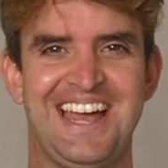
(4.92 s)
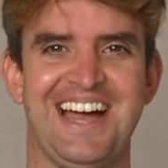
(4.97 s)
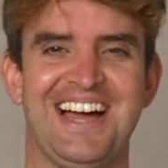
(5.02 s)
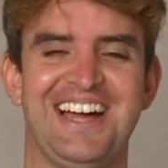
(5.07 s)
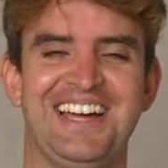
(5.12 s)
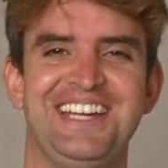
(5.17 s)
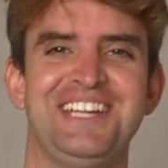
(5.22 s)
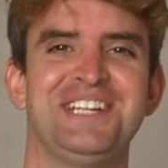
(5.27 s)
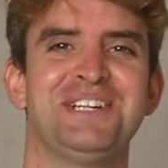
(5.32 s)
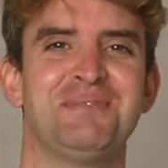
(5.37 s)

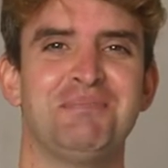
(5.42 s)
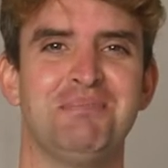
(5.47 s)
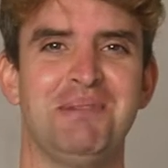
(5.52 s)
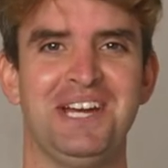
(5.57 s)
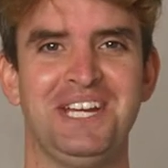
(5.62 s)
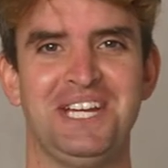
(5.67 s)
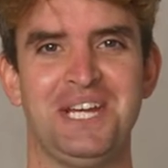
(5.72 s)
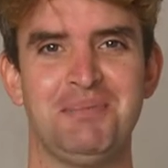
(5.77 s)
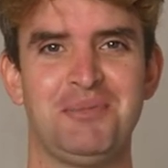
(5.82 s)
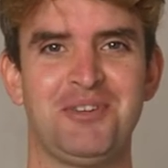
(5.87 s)
Hi,
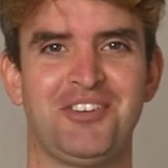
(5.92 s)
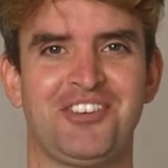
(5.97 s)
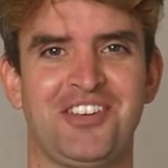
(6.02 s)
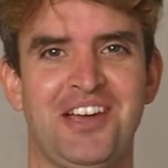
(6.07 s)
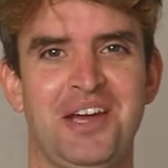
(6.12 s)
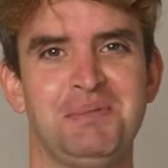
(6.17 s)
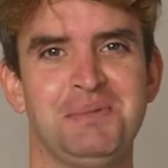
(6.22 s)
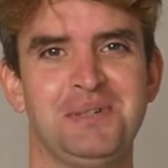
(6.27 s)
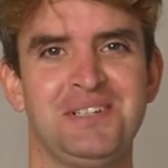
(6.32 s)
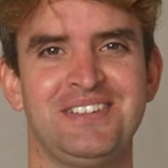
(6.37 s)
my name is
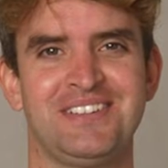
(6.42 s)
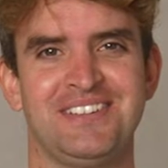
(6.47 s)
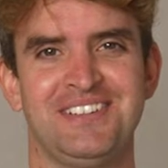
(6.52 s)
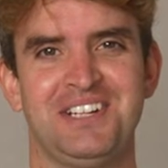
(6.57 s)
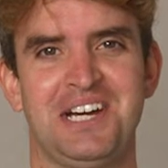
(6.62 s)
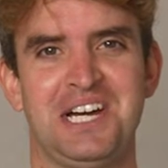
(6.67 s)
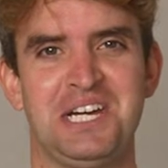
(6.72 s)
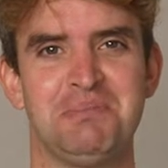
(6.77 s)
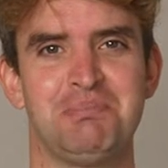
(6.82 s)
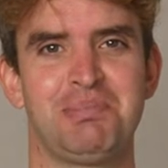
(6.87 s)
Simon
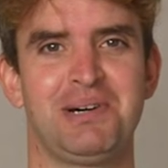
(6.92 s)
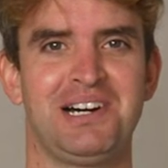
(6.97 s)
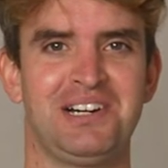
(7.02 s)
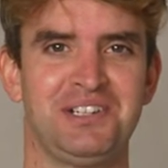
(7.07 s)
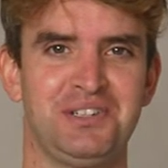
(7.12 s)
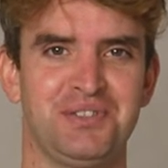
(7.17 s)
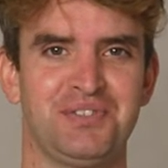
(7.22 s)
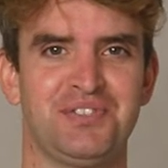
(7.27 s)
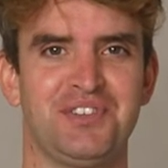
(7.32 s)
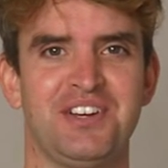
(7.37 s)
and I am
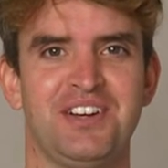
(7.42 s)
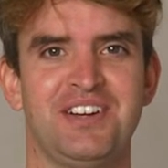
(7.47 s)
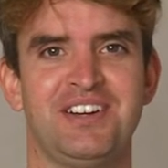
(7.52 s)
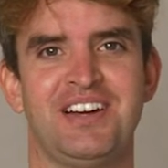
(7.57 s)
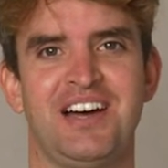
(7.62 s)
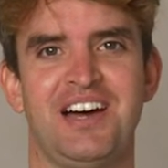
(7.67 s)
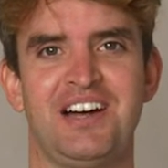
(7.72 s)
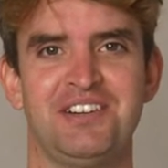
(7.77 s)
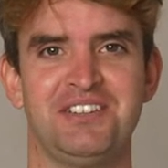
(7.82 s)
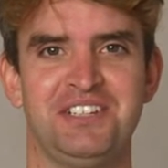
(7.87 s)
part of the
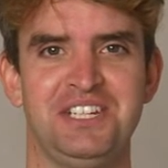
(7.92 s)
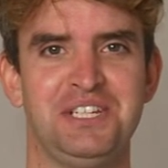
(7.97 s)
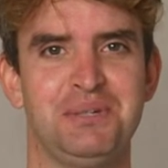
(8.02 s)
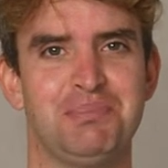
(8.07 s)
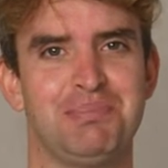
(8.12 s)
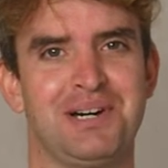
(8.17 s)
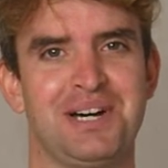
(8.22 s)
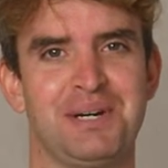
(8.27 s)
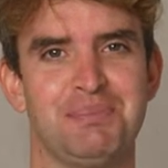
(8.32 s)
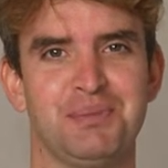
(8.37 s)
R&D
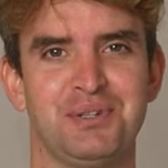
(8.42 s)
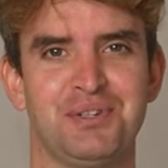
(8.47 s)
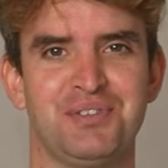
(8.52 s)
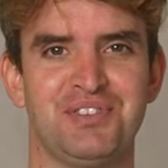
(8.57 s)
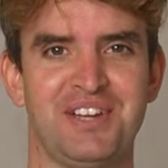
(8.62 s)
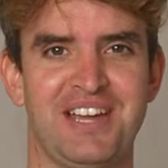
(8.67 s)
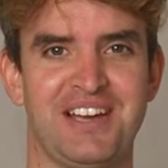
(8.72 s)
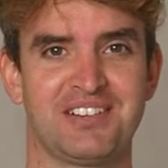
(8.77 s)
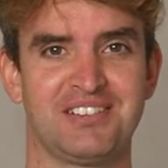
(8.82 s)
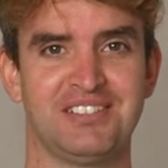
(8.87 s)
department
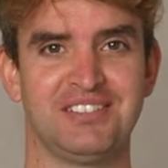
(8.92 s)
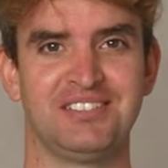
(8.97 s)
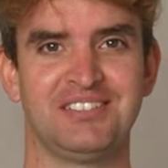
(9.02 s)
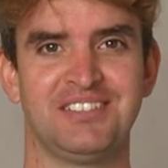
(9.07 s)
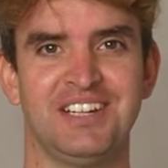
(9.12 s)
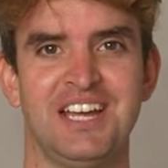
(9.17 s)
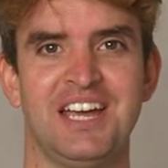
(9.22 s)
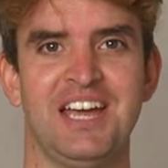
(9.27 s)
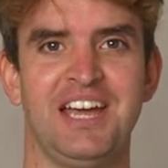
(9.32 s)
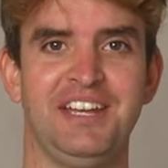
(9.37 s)
of Ergon
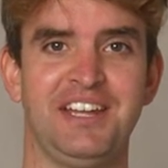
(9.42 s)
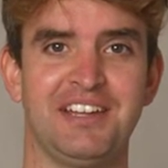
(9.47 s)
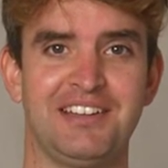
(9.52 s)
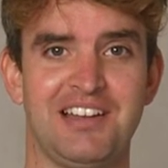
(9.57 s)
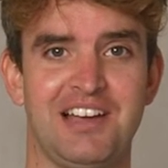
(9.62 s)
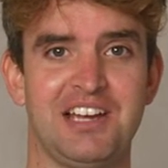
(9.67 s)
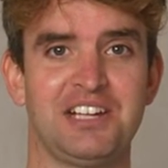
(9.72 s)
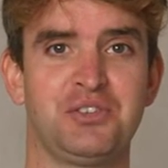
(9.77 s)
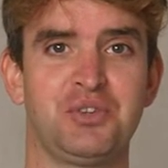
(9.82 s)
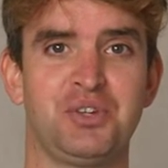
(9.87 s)
and I'd
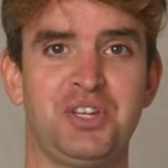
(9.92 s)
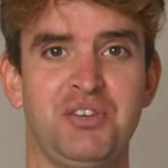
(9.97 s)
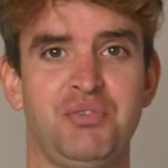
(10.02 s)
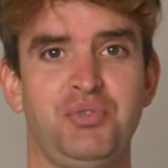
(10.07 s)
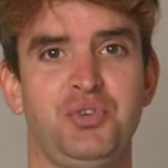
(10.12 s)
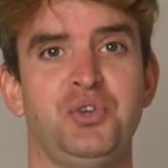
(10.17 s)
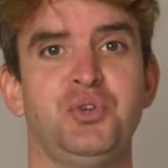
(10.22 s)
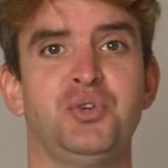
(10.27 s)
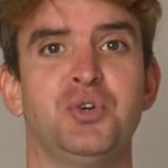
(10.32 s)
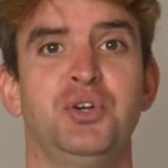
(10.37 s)
like to
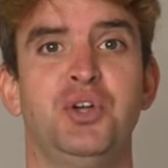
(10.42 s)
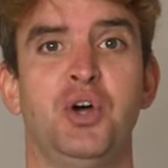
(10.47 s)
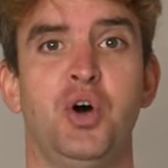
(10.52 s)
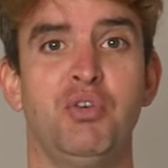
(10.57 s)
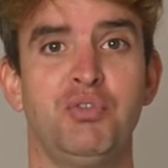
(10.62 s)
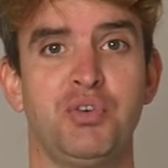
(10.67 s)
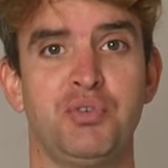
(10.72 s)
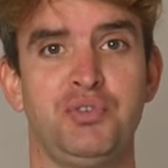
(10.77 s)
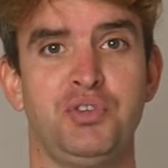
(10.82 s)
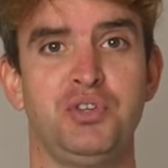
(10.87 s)
give you an
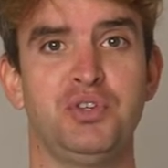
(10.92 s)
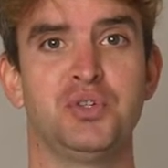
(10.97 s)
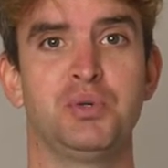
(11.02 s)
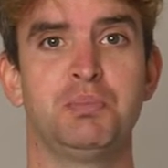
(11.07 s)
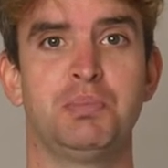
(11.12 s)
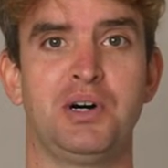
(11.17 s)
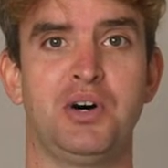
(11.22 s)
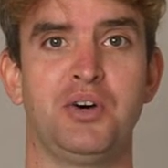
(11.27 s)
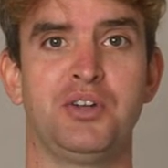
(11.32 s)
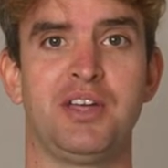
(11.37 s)
overview
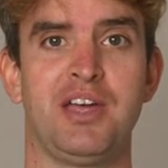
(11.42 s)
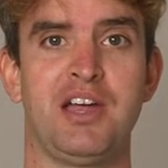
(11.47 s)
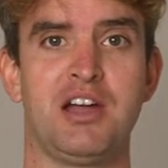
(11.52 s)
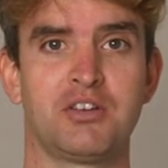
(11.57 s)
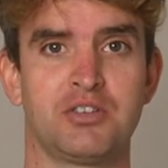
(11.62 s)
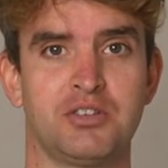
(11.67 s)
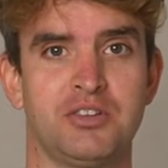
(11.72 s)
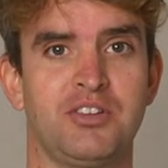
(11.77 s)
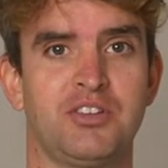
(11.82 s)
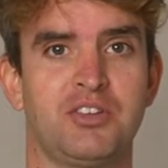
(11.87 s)
about
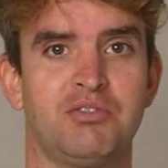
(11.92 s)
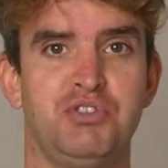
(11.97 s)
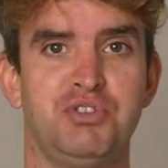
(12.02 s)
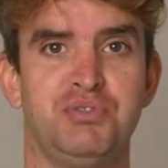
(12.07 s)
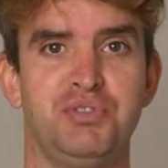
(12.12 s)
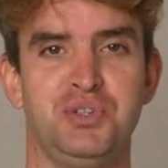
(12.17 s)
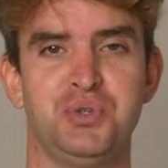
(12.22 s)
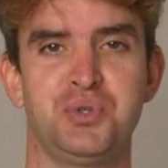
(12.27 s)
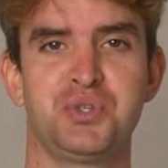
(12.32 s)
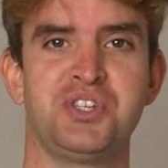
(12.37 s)
Ergon's
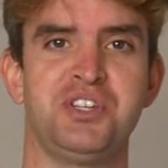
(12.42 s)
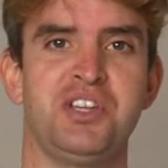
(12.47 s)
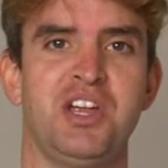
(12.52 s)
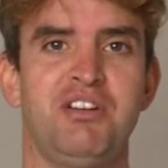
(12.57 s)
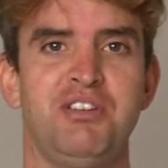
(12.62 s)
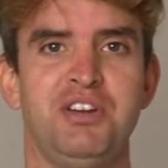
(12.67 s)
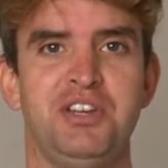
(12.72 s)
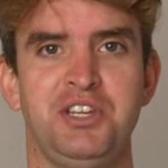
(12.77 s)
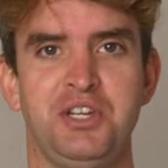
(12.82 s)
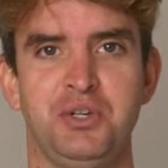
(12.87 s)

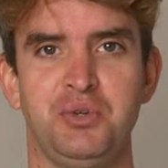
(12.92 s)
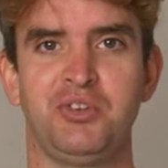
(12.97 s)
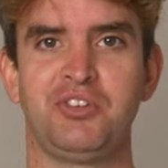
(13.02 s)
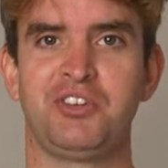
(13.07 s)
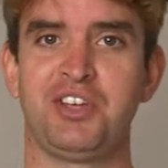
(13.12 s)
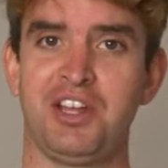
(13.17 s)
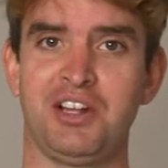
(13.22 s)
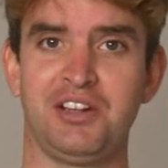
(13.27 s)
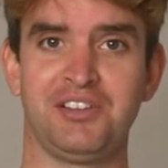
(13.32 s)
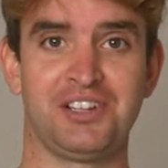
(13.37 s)
revolutionary new
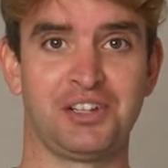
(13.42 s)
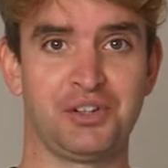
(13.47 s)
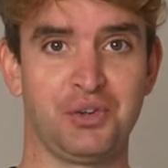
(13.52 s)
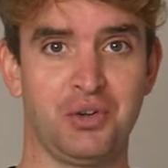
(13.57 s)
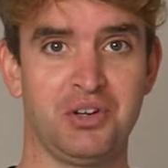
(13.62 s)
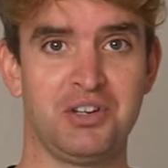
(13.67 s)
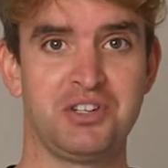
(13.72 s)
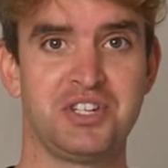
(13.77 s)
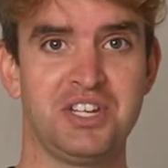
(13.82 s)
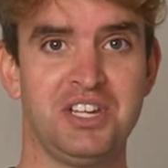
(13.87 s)
saddle
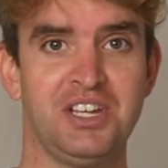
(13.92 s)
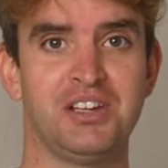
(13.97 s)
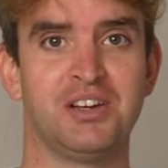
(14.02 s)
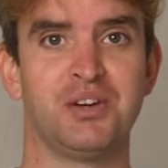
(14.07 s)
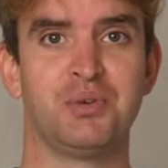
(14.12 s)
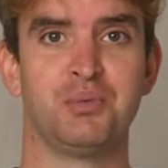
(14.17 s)
technology